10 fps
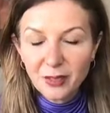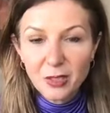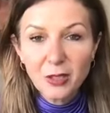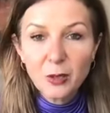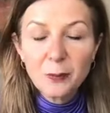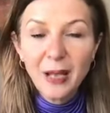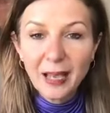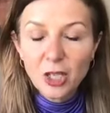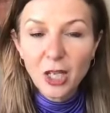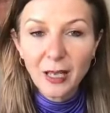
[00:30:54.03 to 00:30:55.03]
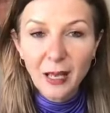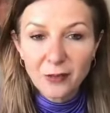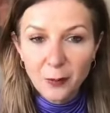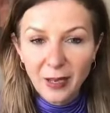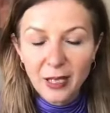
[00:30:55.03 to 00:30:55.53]
So there was paycheck
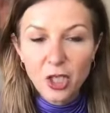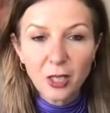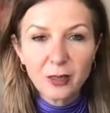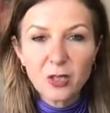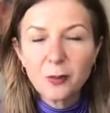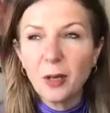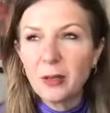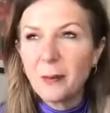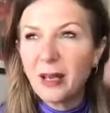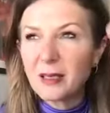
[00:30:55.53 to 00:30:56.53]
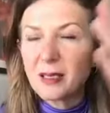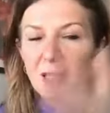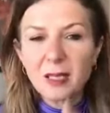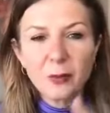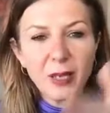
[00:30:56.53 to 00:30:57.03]
after paycheck. There was probably about
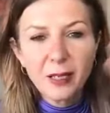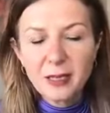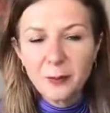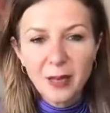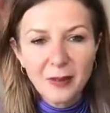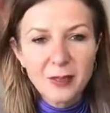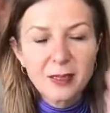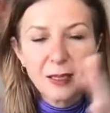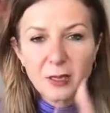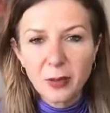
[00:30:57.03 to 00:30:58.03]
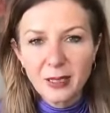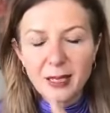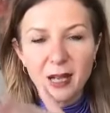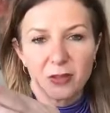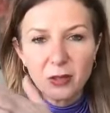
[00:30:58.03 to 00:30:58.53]
6 weeks, a month, 6
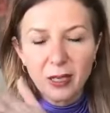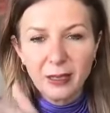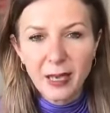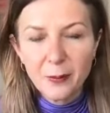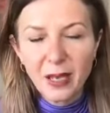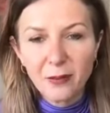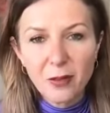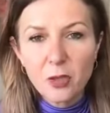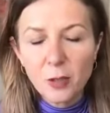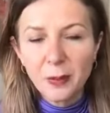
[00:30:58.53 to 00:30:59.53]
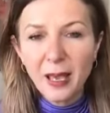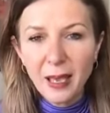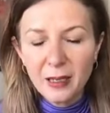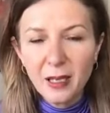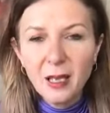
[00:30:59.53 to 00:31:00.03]
weeks after I came back from
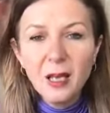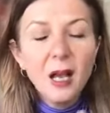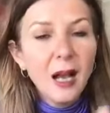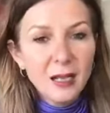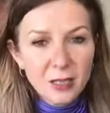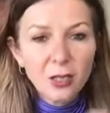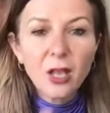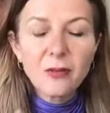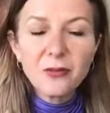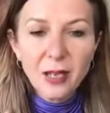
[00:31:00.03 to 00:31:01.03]
Japan until I